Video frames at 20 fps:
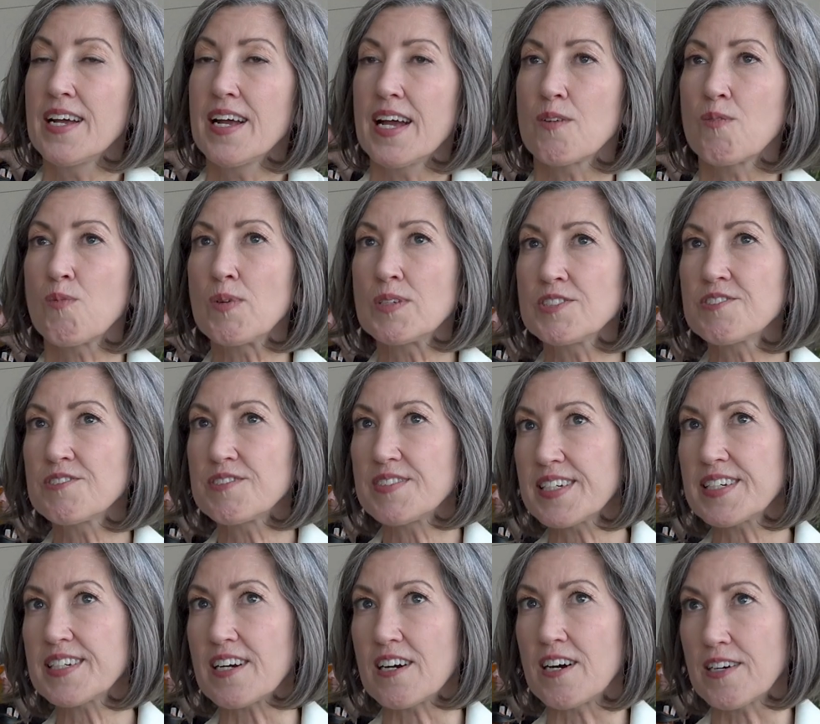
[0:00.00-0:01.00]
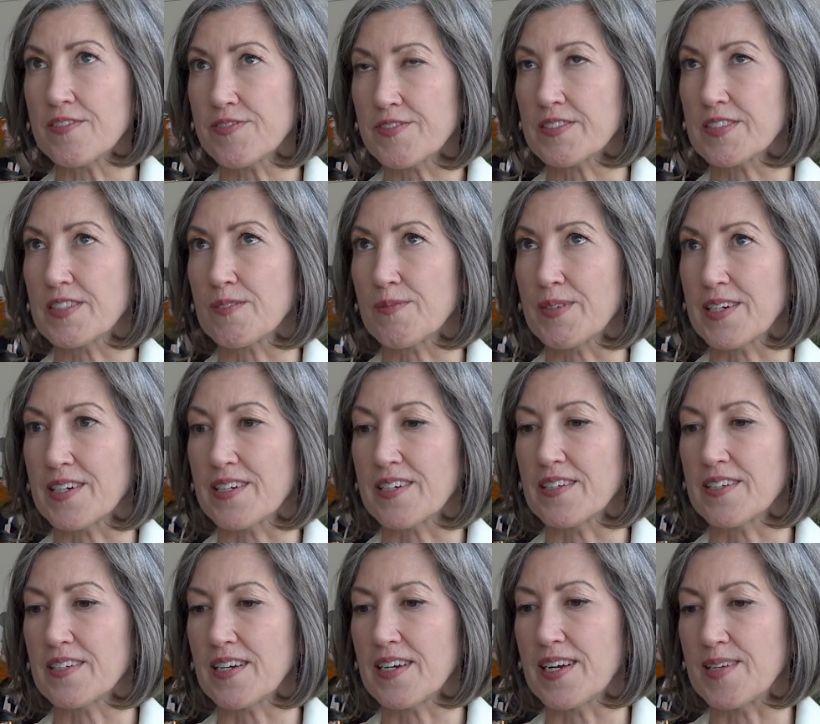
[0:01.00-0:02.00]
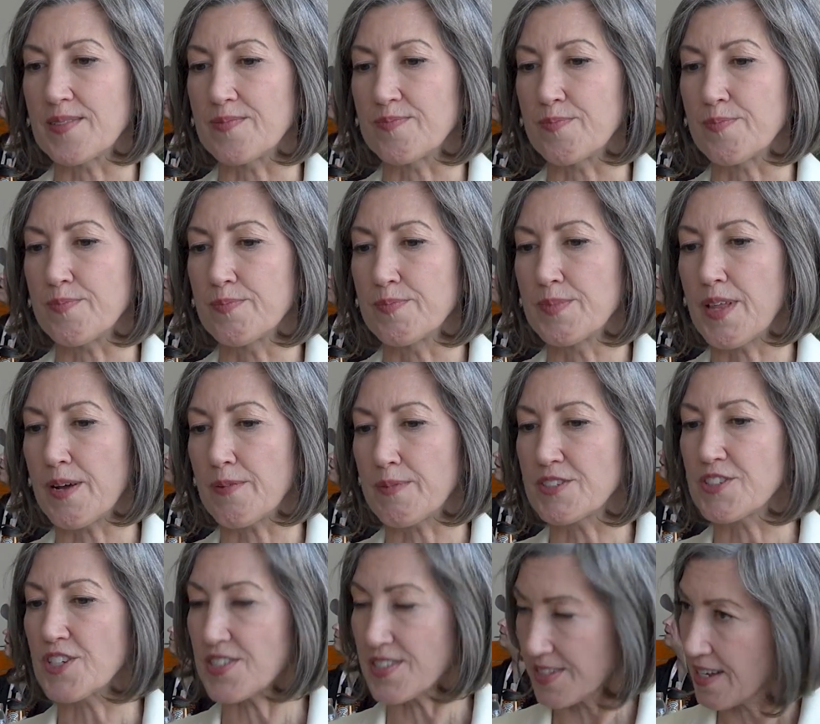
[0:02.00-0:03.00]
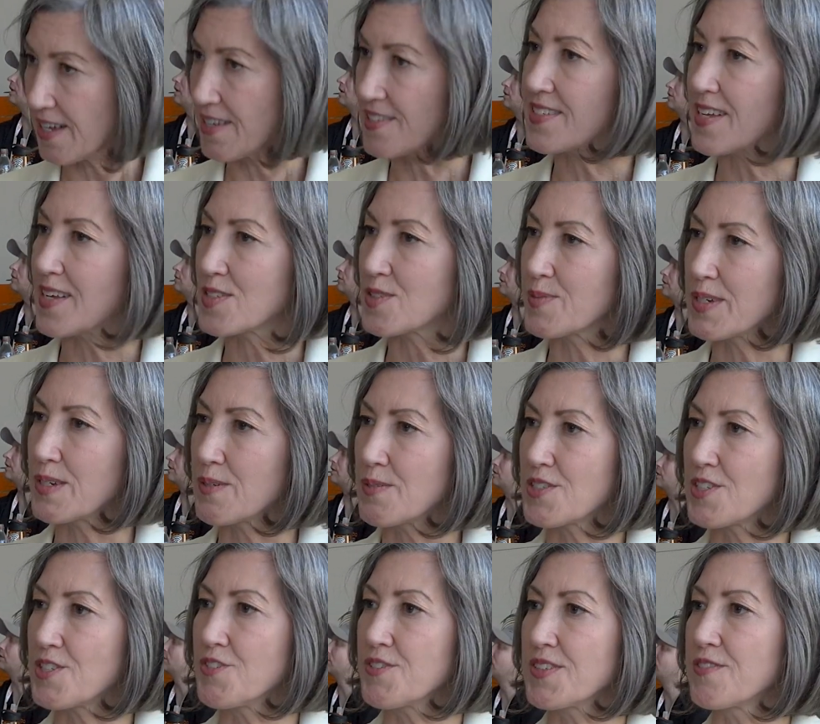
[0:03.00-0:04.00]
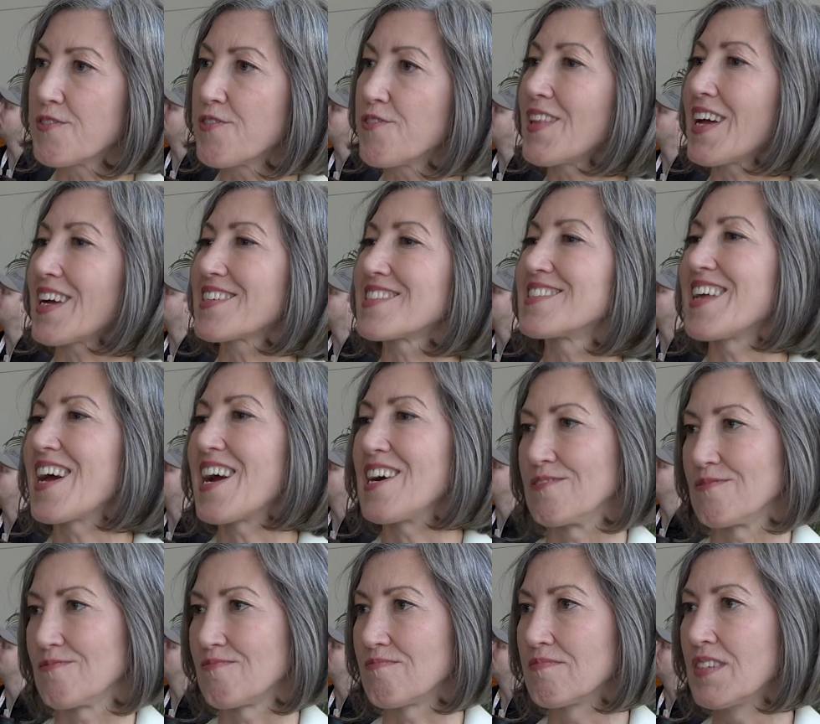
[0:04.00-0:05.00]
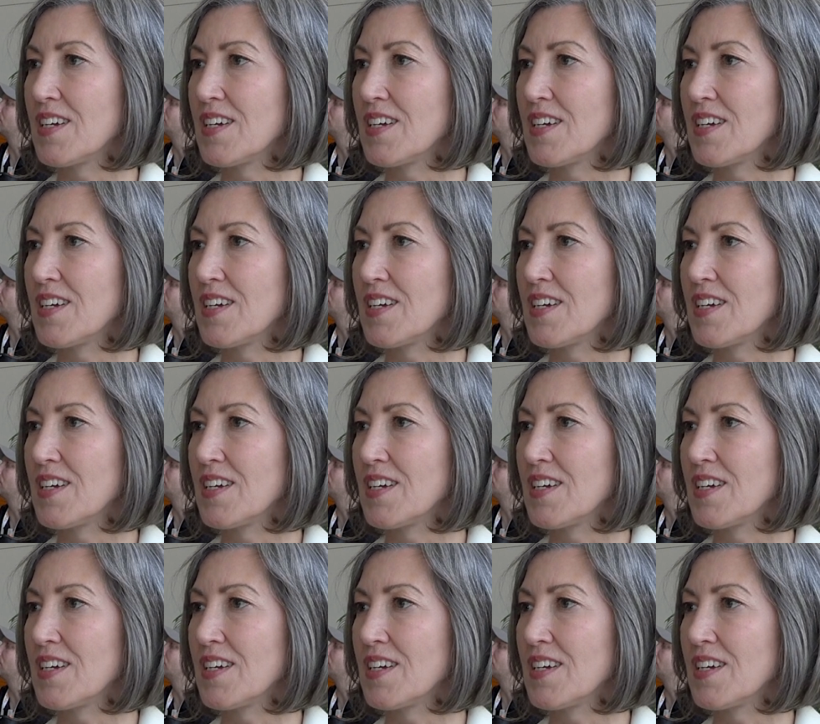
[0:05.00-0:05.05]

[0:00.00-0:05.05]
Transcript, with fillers: And one unique offer that, we're, um, that we just announced last week was that you can flex down.